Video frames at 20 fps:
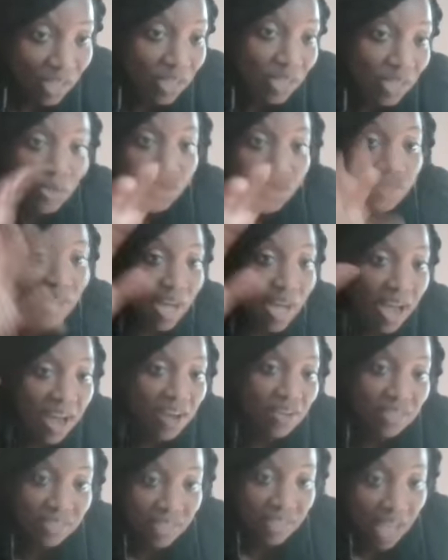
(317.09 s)
You're the
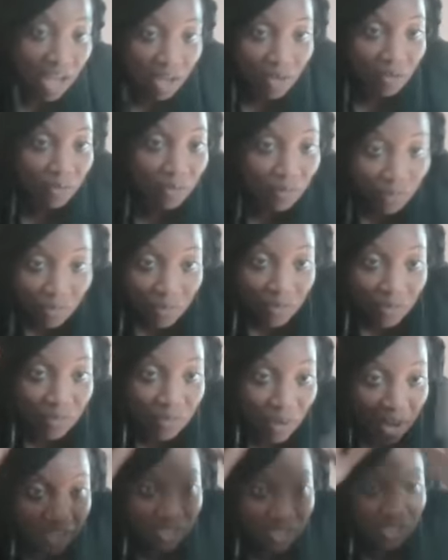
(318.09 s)
higher self,
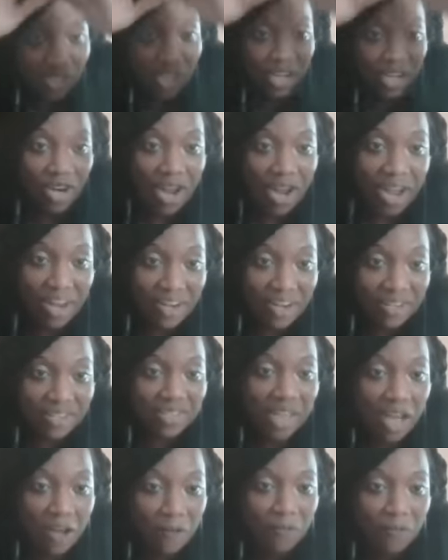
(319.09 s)
right? You saw your higher
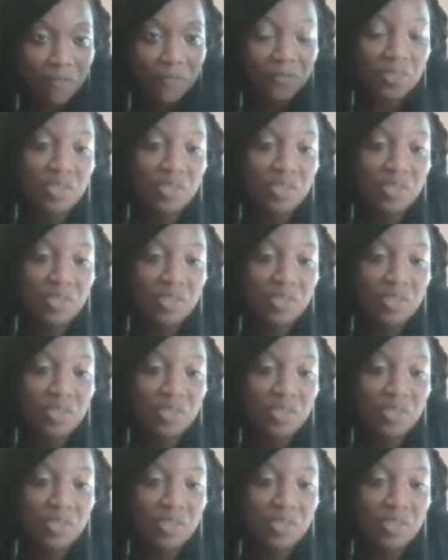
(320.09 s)
self.